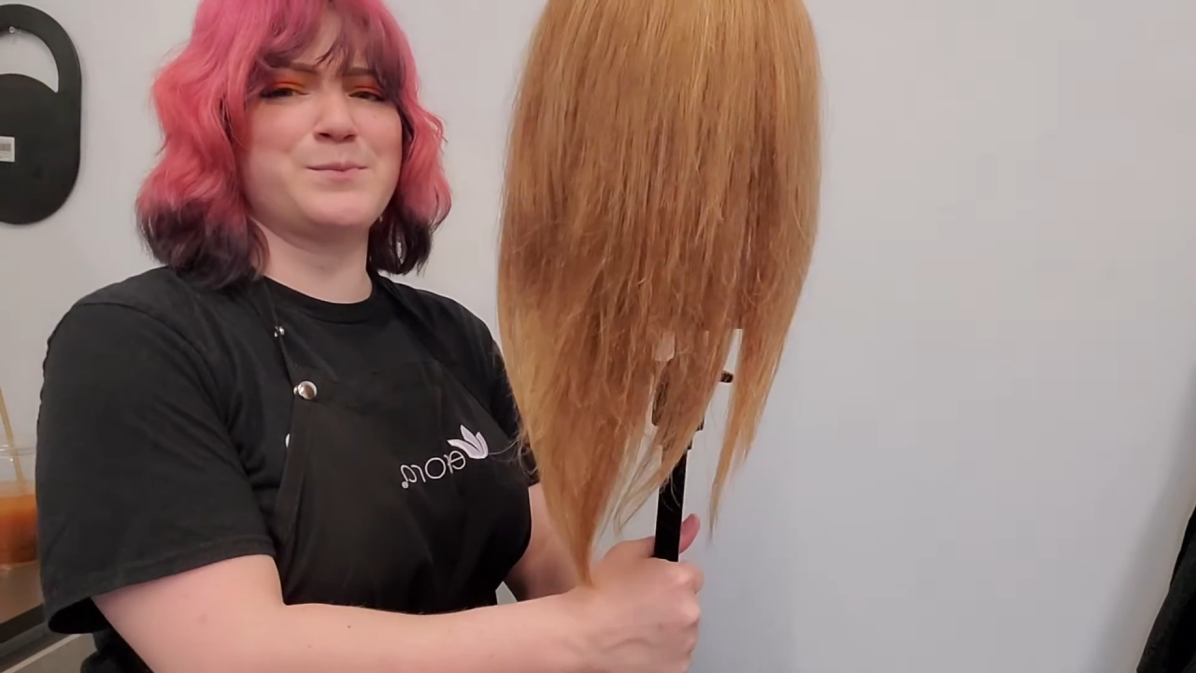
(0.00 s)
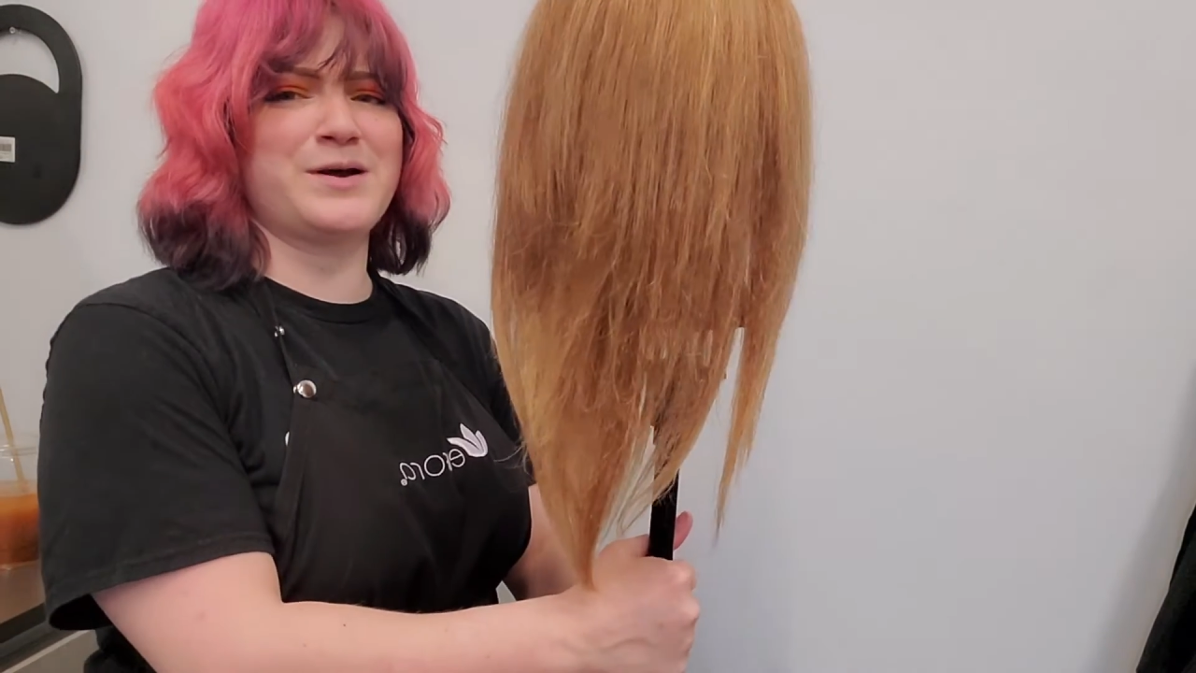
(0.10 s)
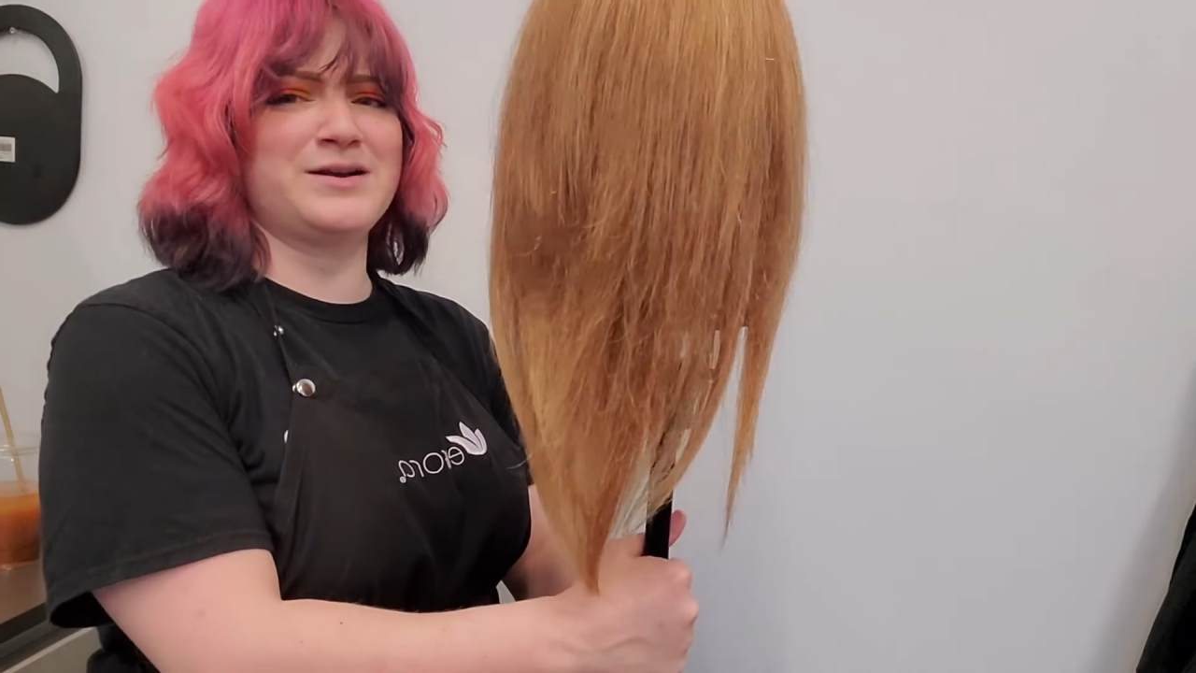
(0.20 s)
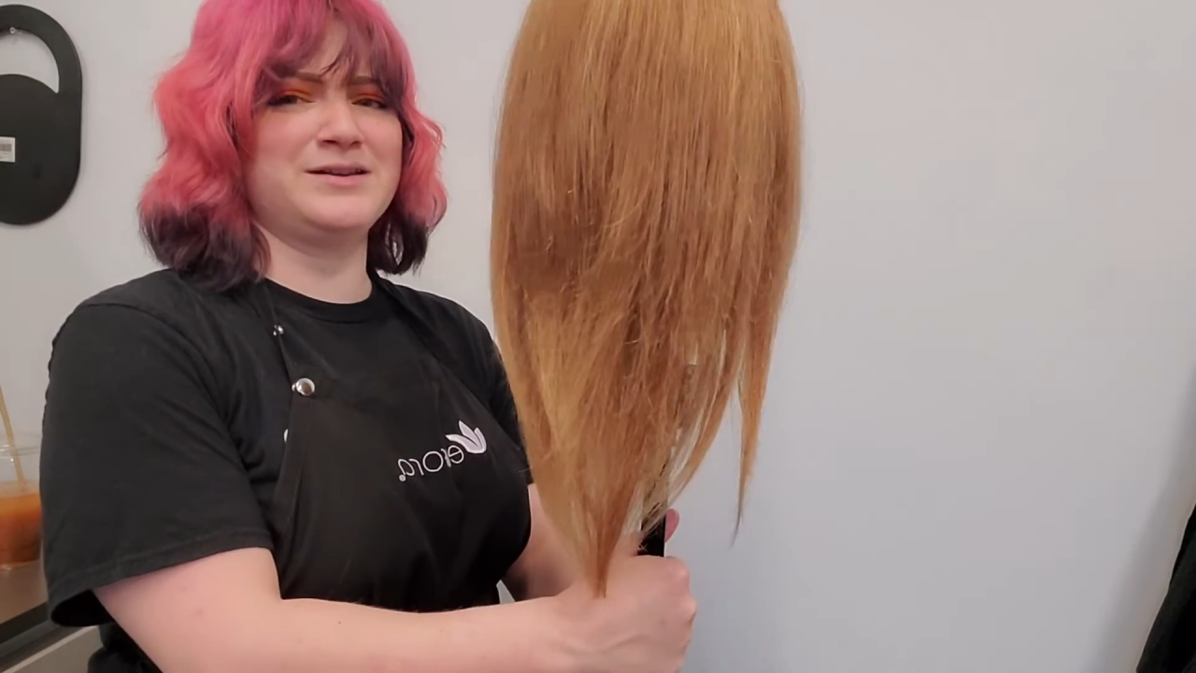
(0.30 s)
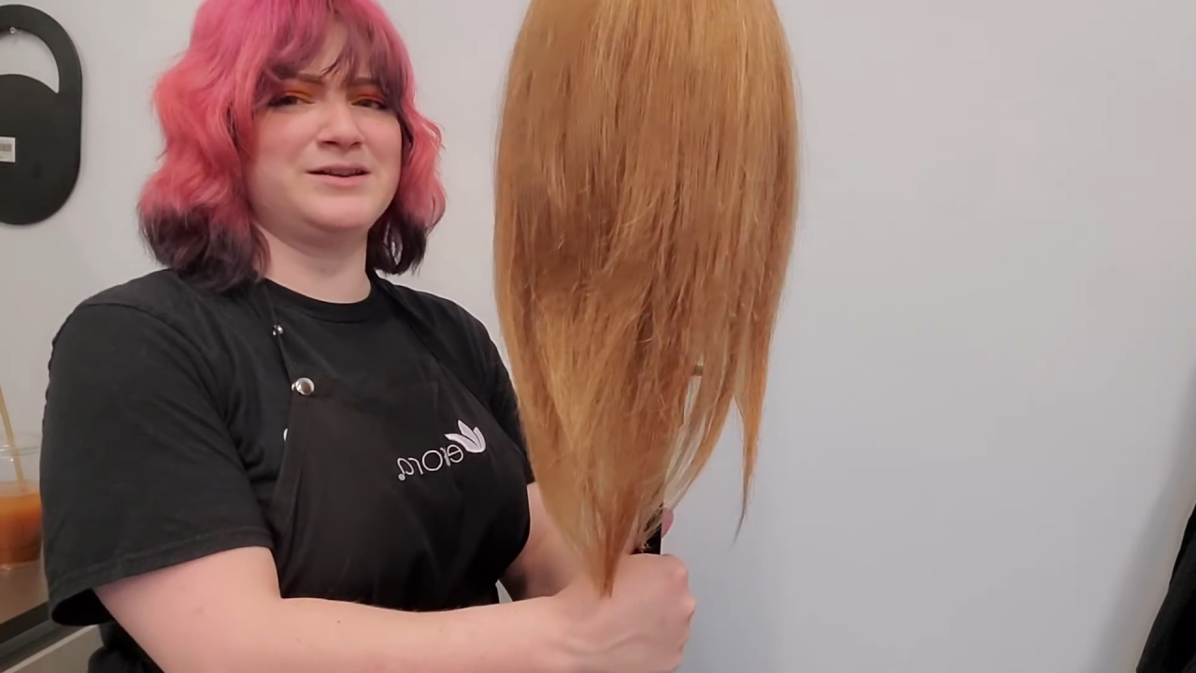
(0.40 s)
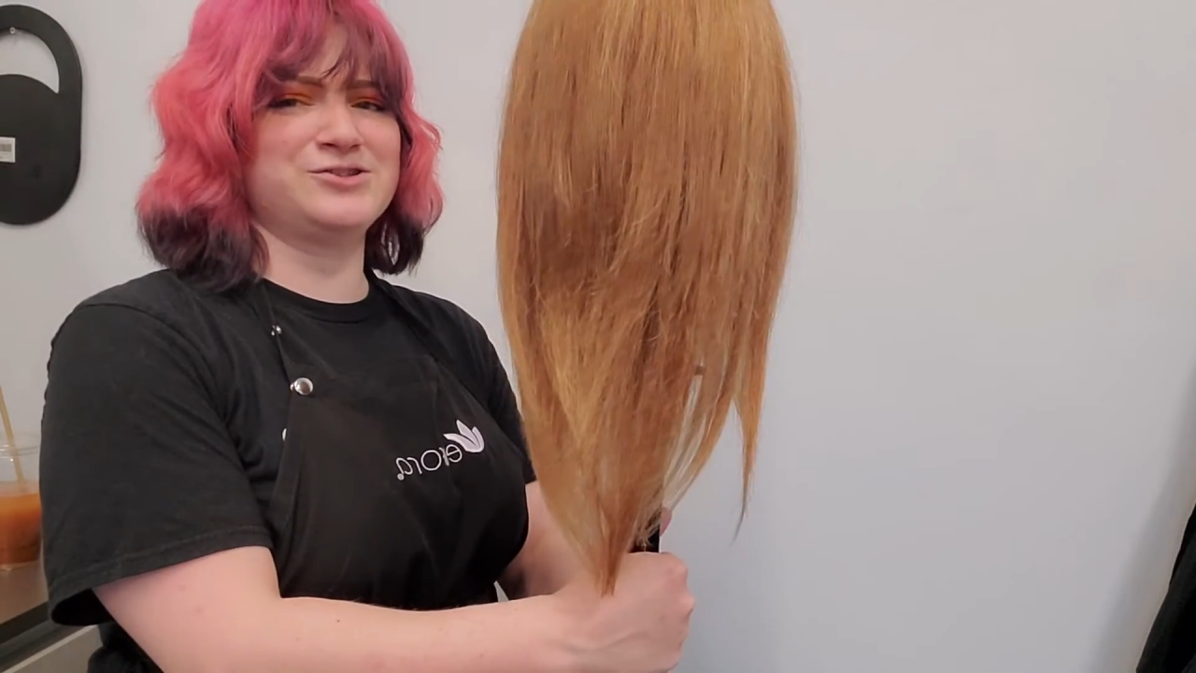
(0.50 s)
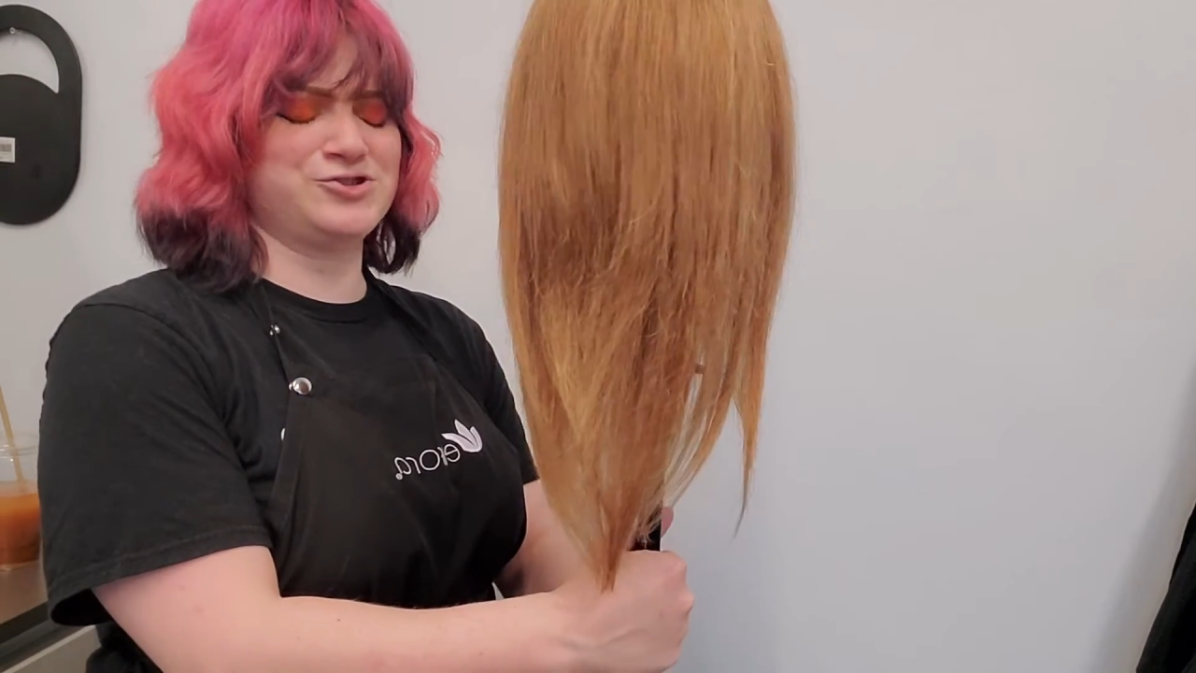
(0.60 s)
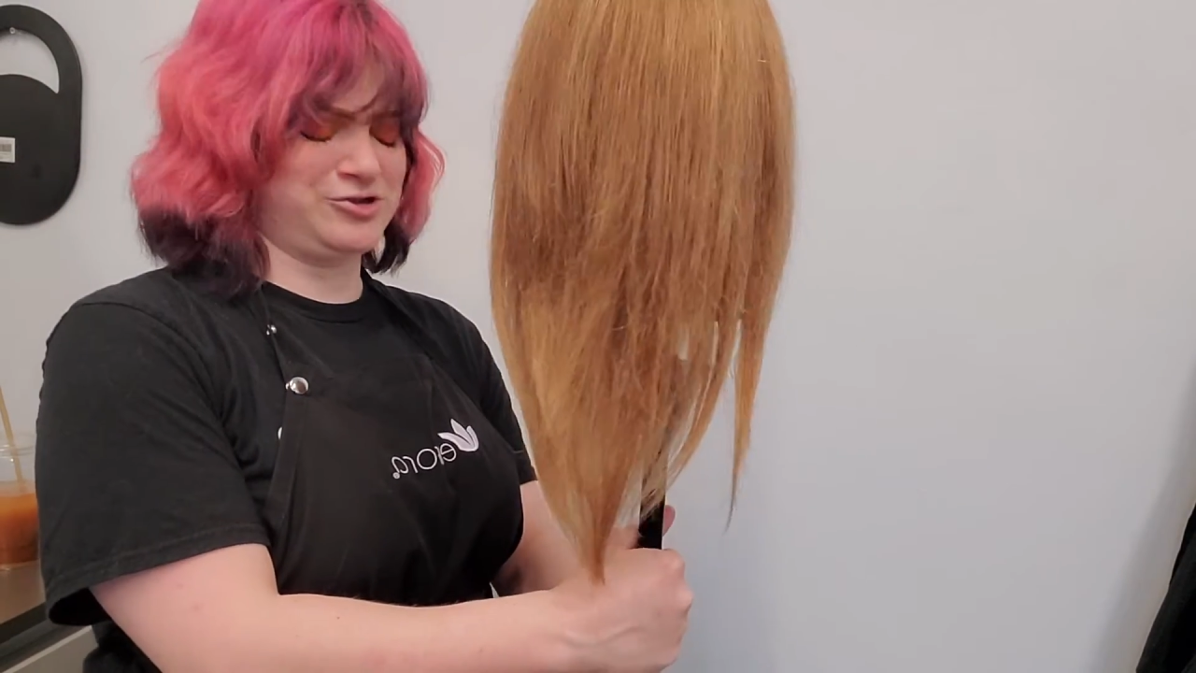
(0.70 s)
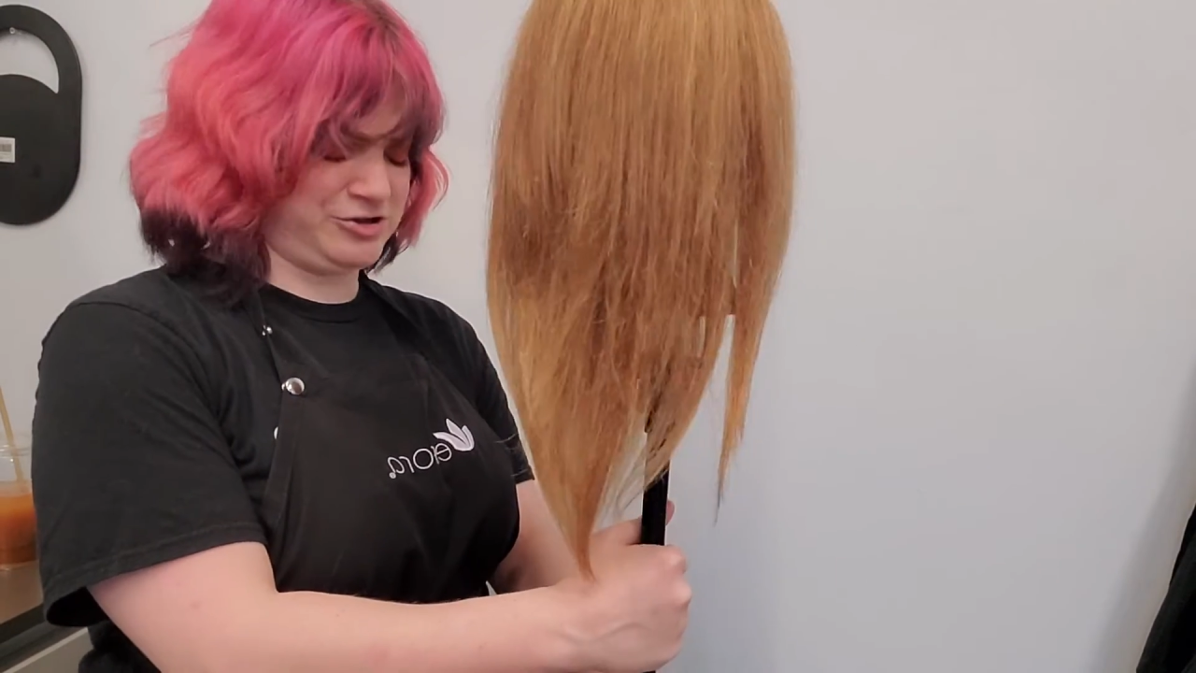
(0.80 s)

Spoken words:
polished,